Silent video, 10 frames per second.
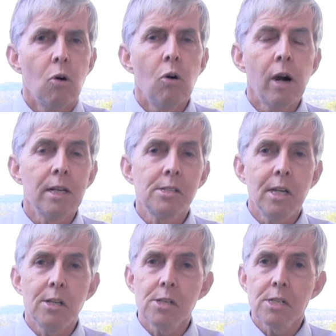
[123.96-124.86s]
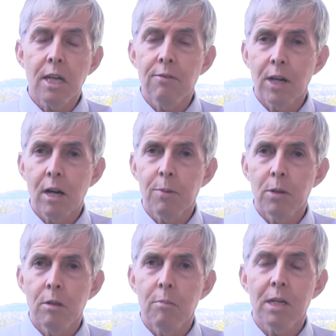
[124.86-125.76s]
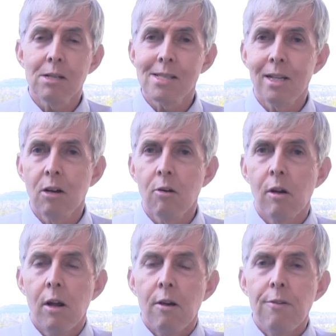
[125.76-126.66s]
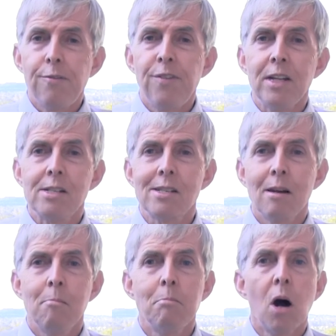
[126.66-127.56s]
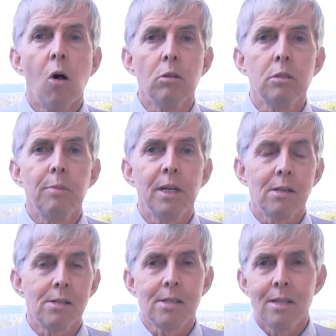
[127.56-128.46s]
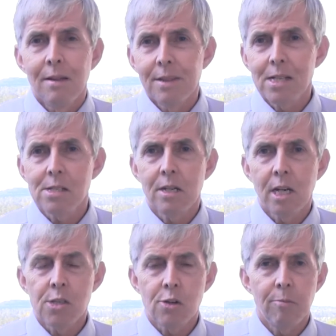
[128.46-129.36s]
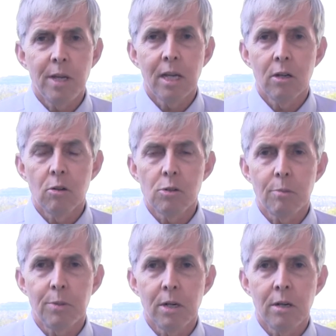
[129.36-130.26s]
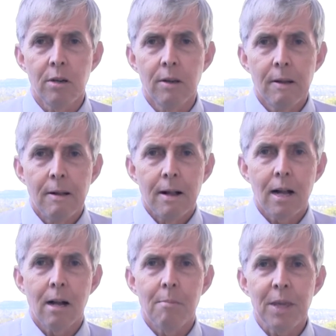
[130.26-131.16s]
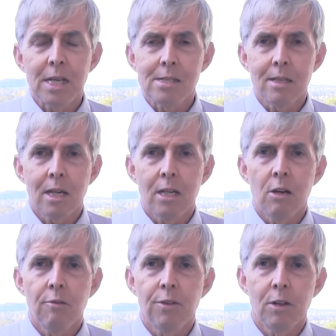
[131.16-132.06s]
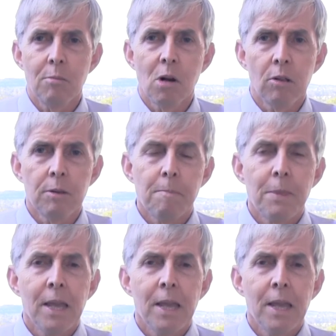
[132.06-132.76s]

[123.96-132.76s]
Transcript: Or are teachers giving up on them because they don't fit some mold? Because that's the nature of being an entrepreneur, is that they don't fit a mold.